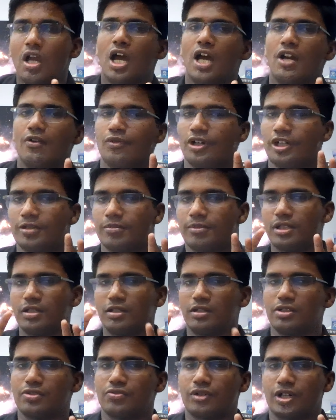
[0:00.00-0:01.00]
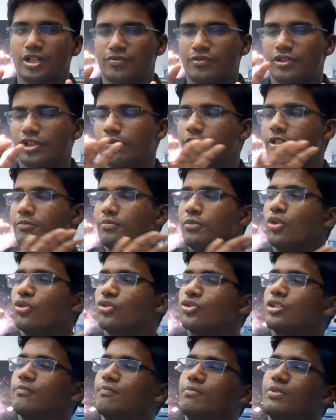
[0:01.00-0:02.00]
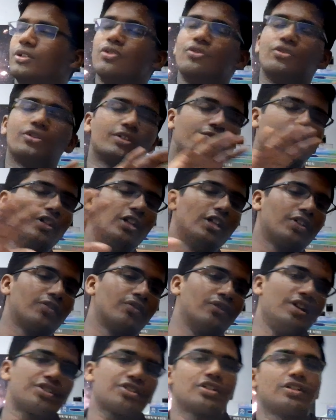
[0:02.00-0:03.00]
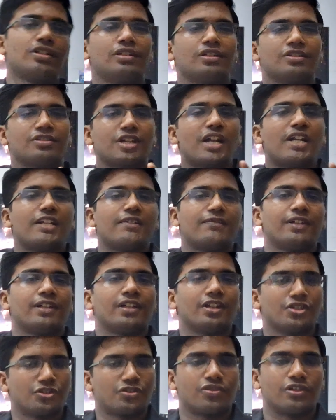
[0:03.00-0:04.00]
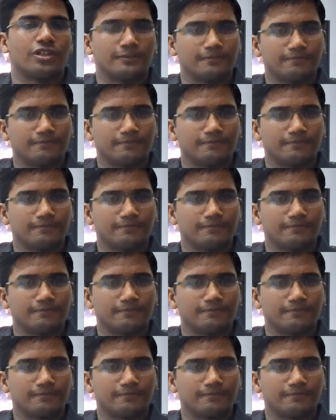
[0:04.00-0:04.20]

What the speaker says: And what emerged was one of the most beautiful equations in the scientific history.